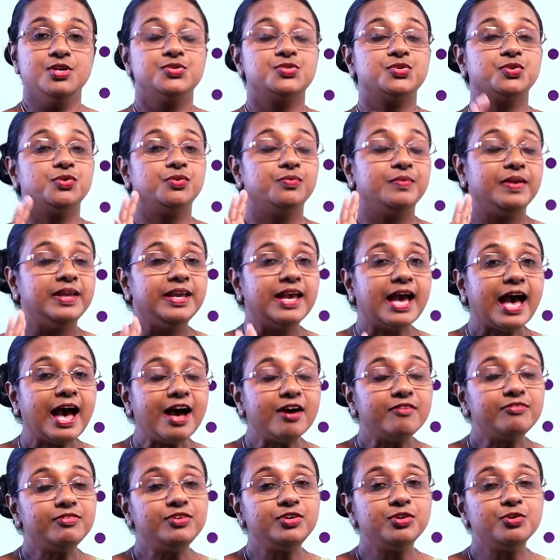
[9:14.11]
So we
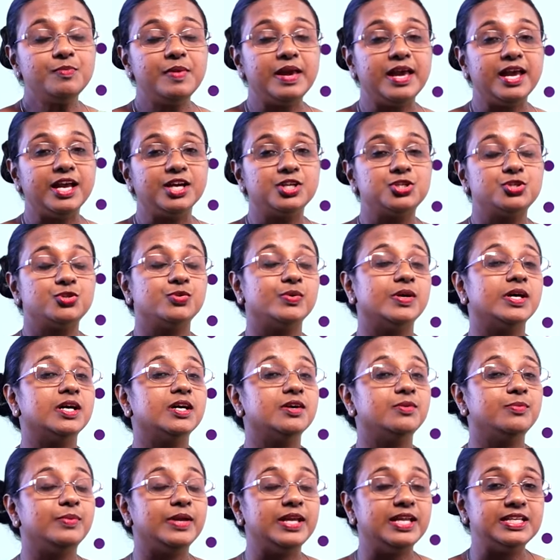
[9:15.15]
have to make
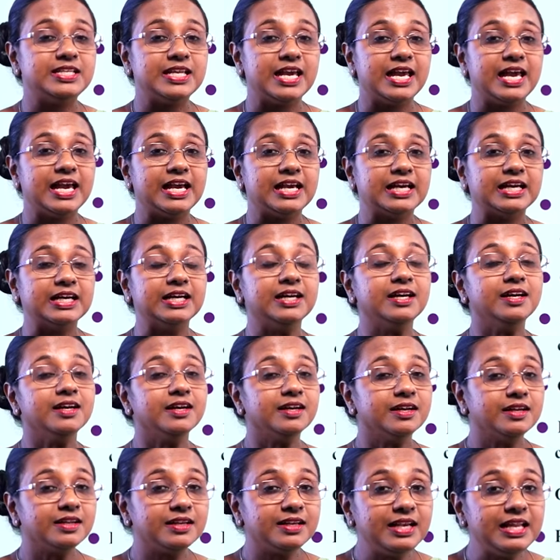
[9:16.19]
sure we take a
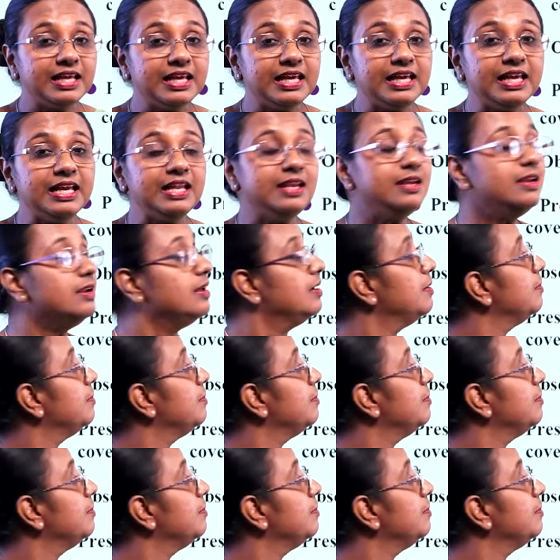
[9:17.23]
clean